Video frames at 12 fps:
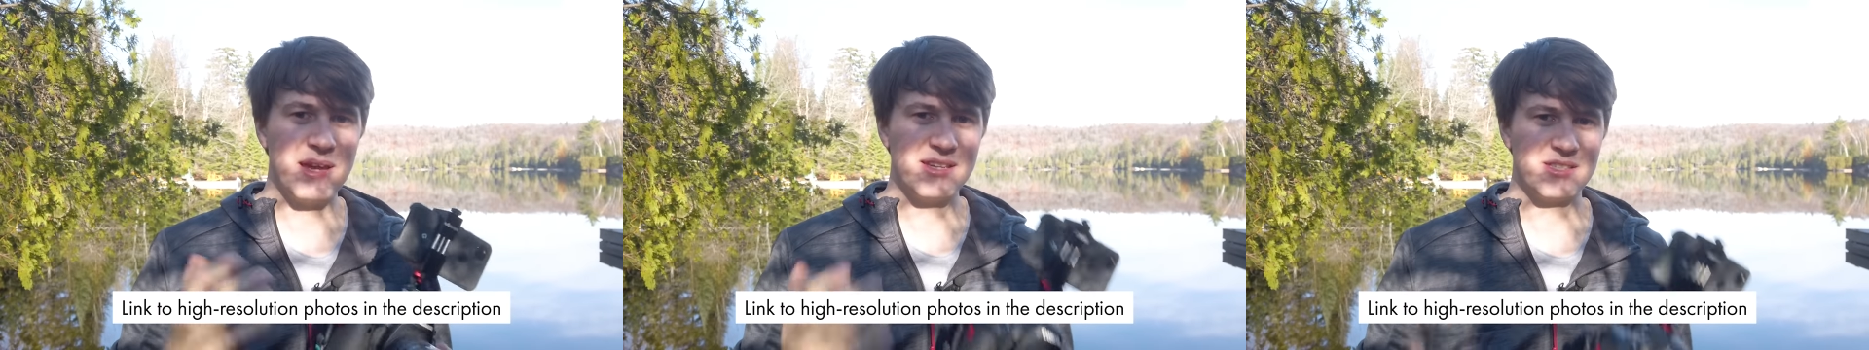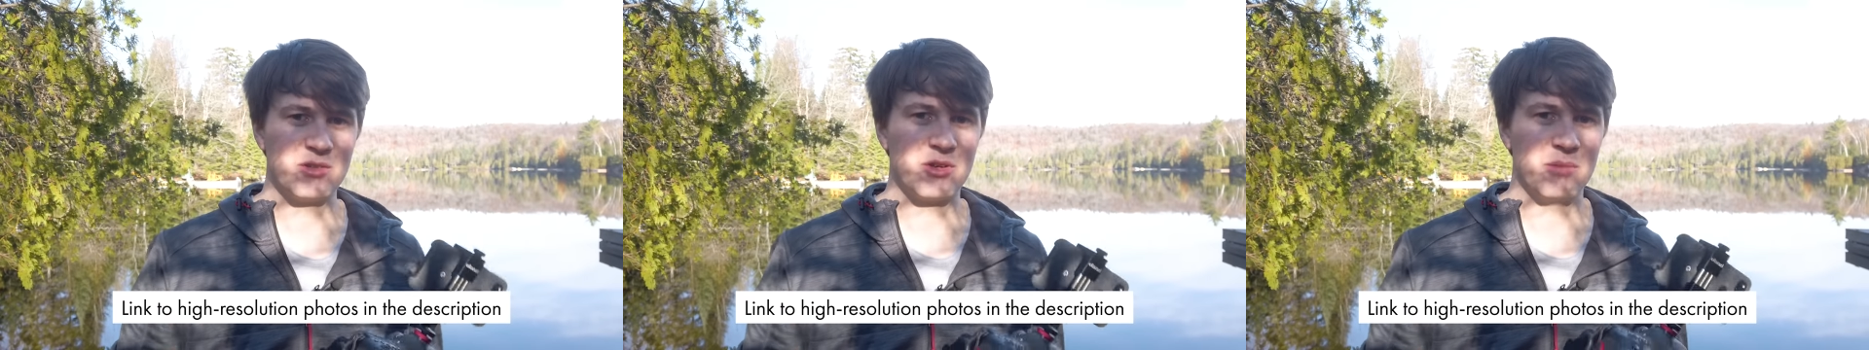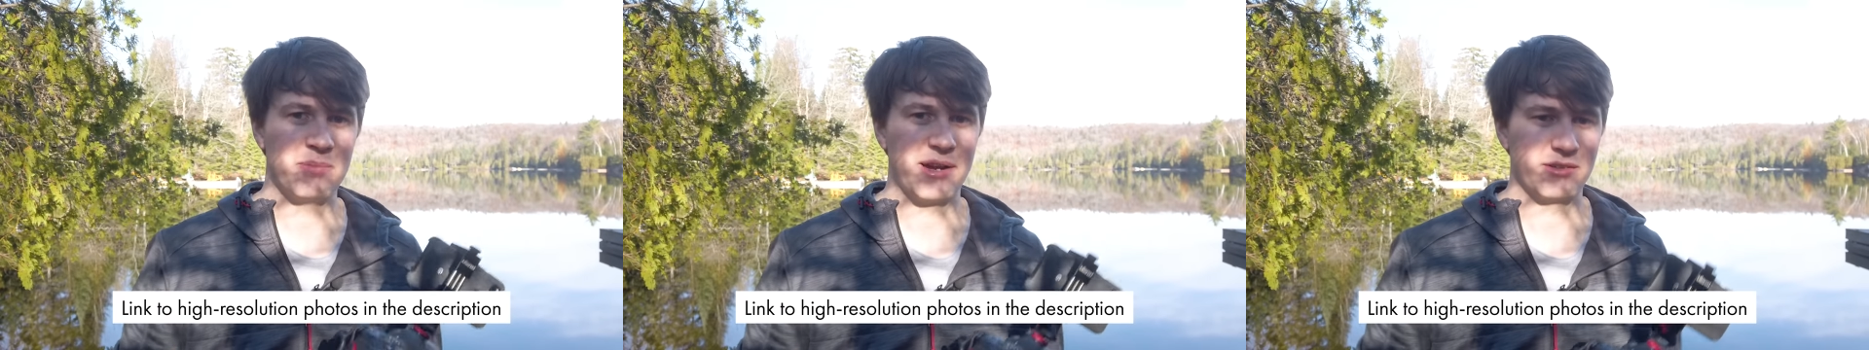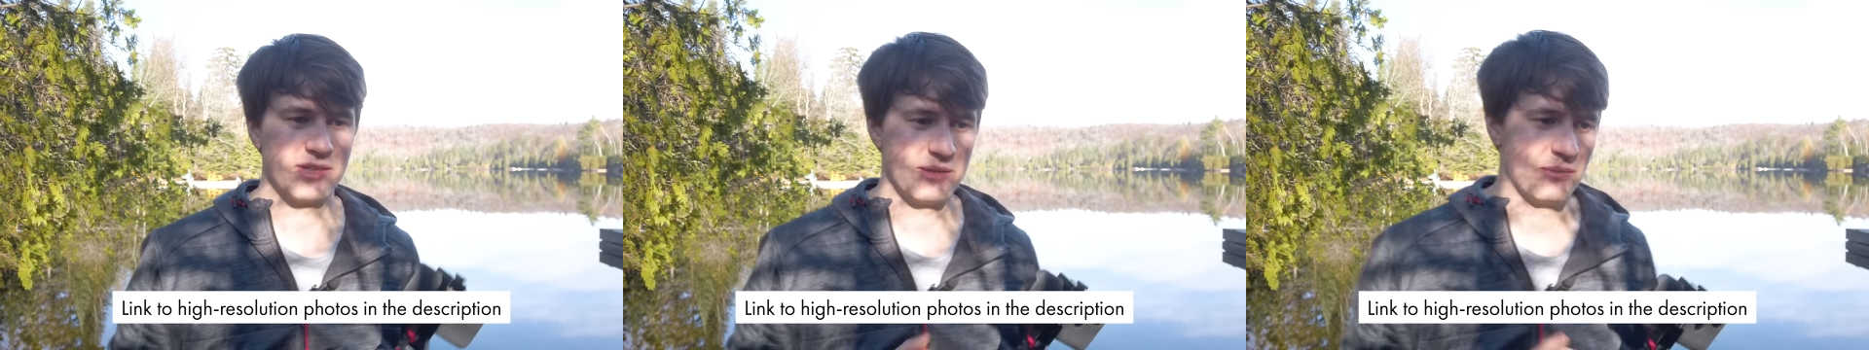base to
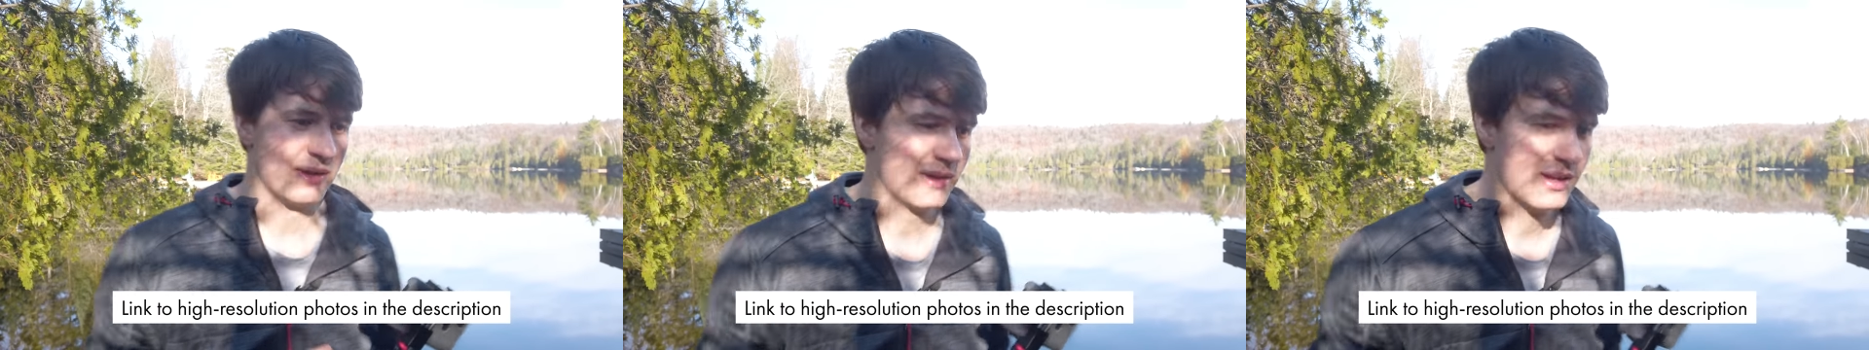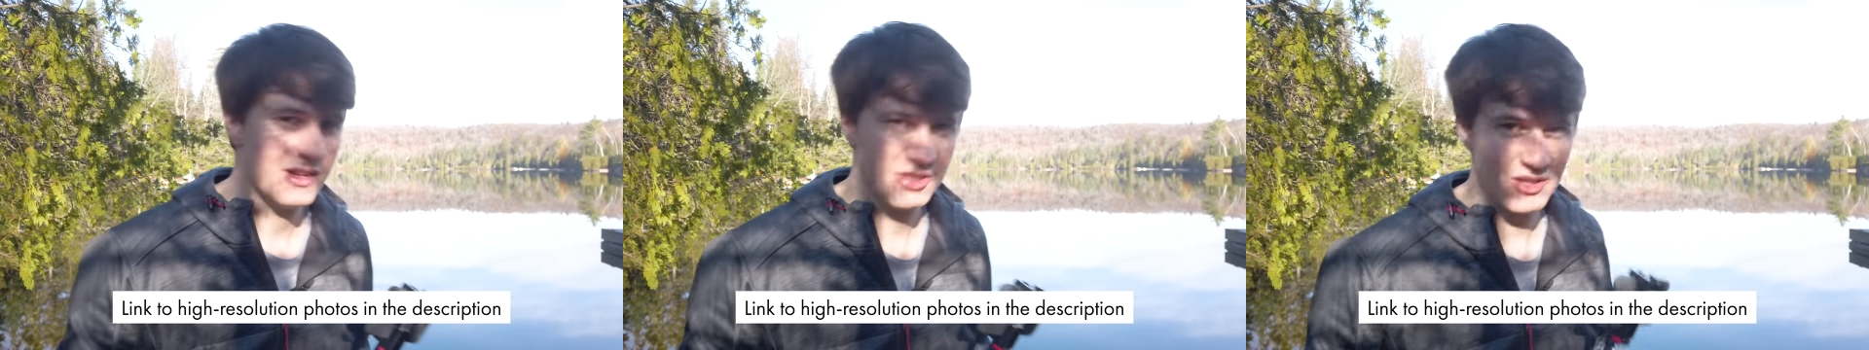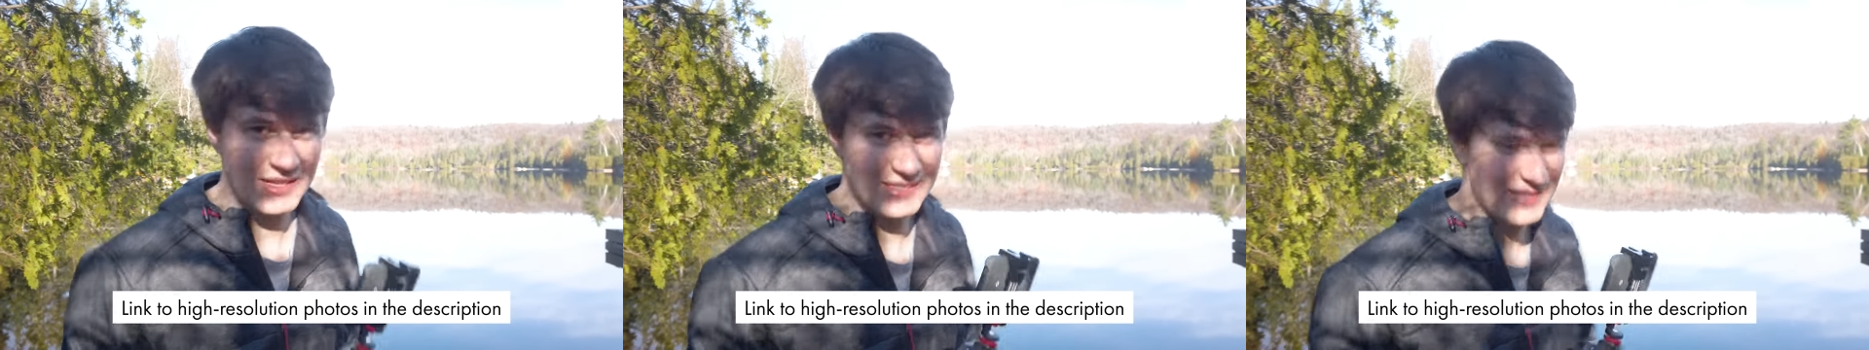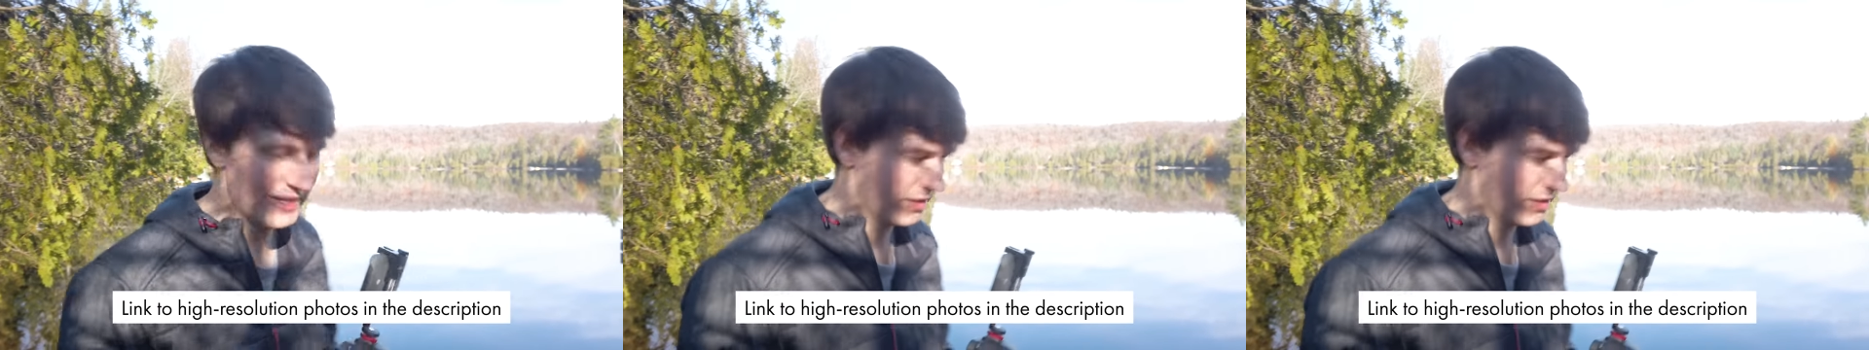compare them. So let's